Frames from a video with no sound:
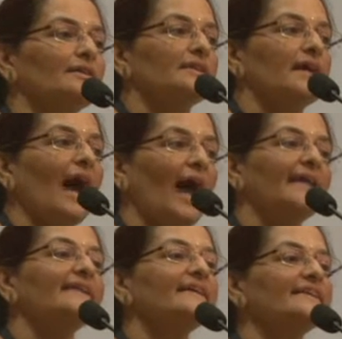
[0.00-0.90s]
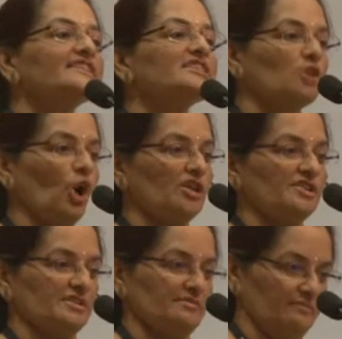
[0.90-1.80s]
the height that is
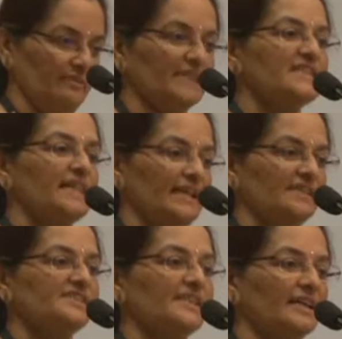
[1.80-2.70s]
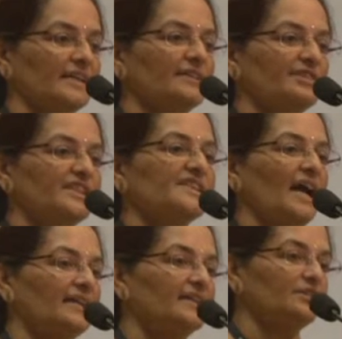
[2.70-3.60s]
lost when the child is stunted within
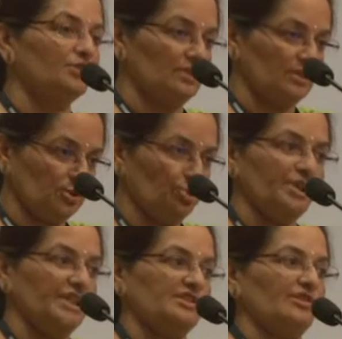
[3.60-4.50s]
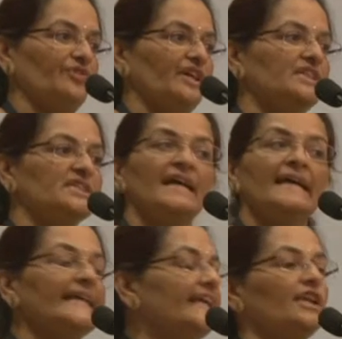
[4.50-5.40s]
under 2 years of age
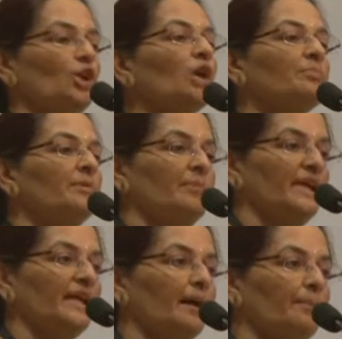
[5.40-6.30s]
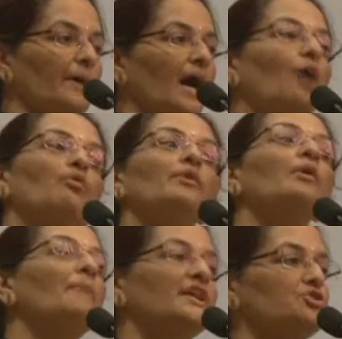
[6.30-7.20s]
cannot be made up
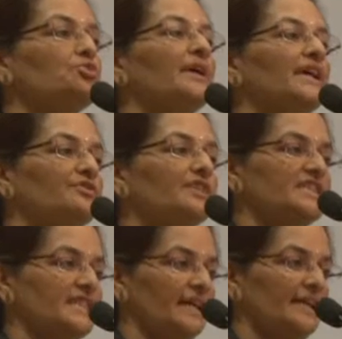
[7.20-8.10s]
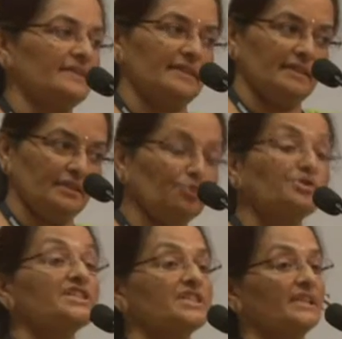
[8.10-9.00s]
however much you may give the child
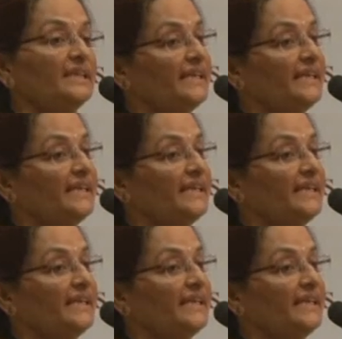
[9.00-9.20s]
nutrition